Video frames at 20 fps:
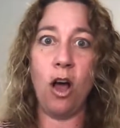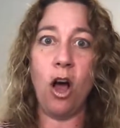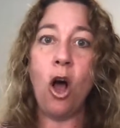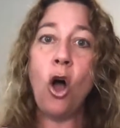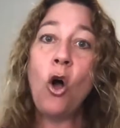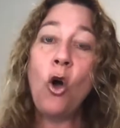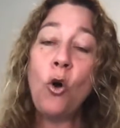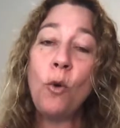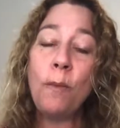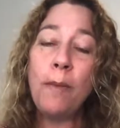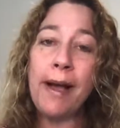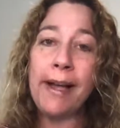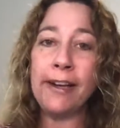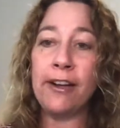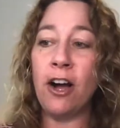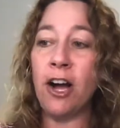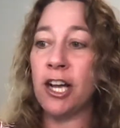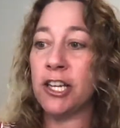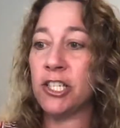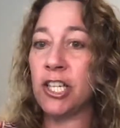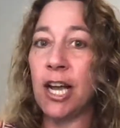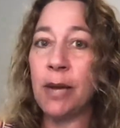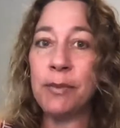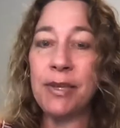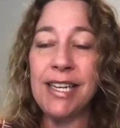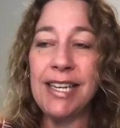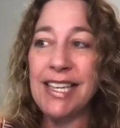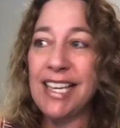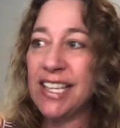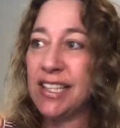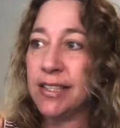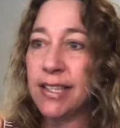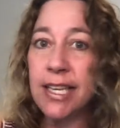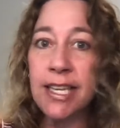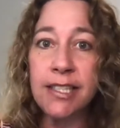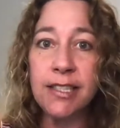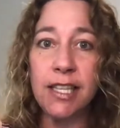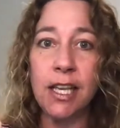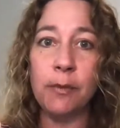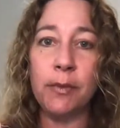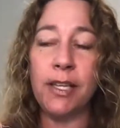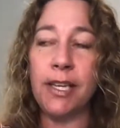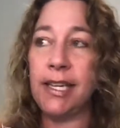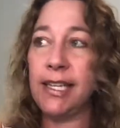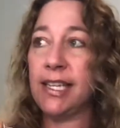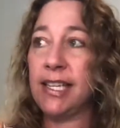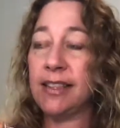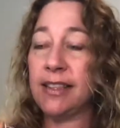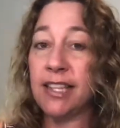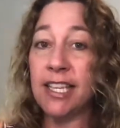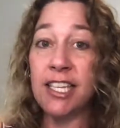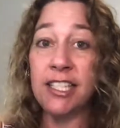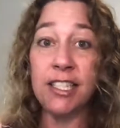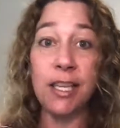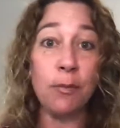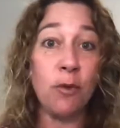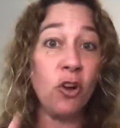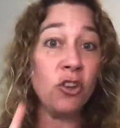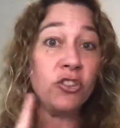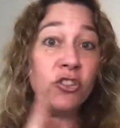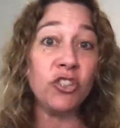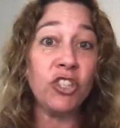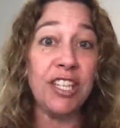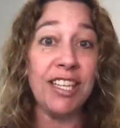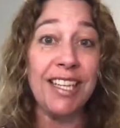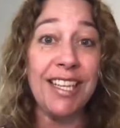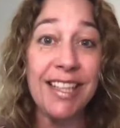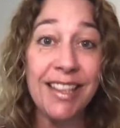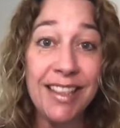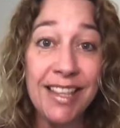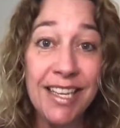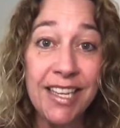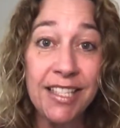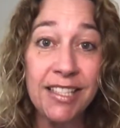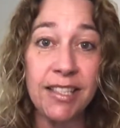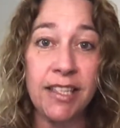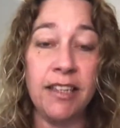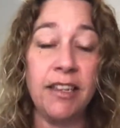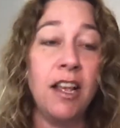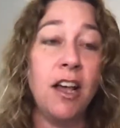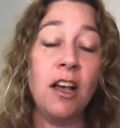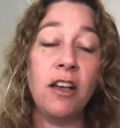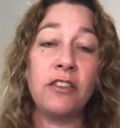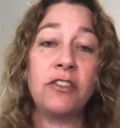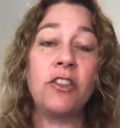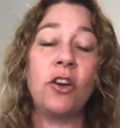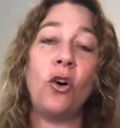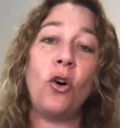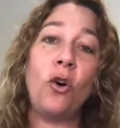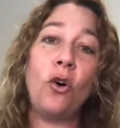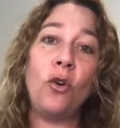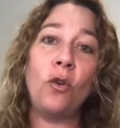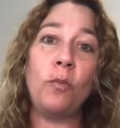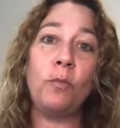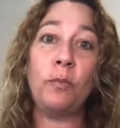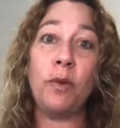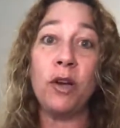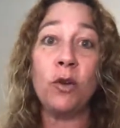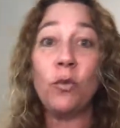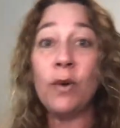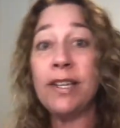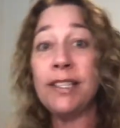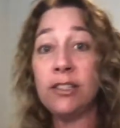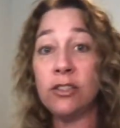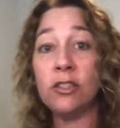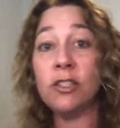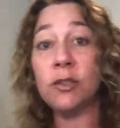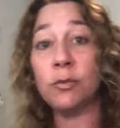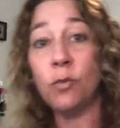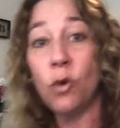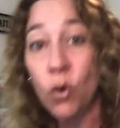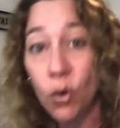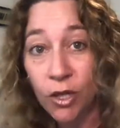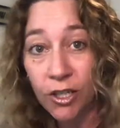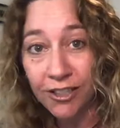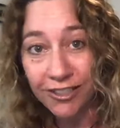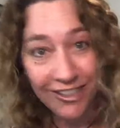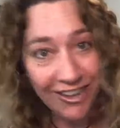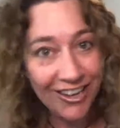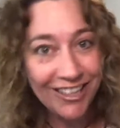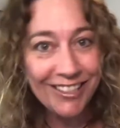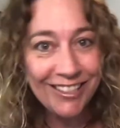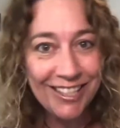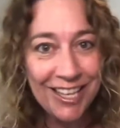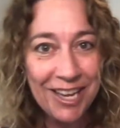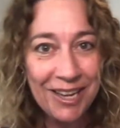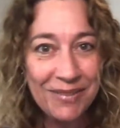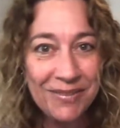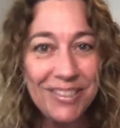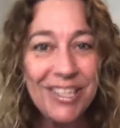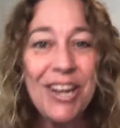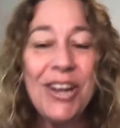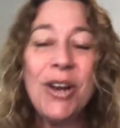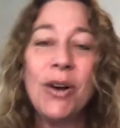oh my gosh, I'm going to get this, I'm going to get this, I'm also going to get this, and the whole, but wait, there's more concept,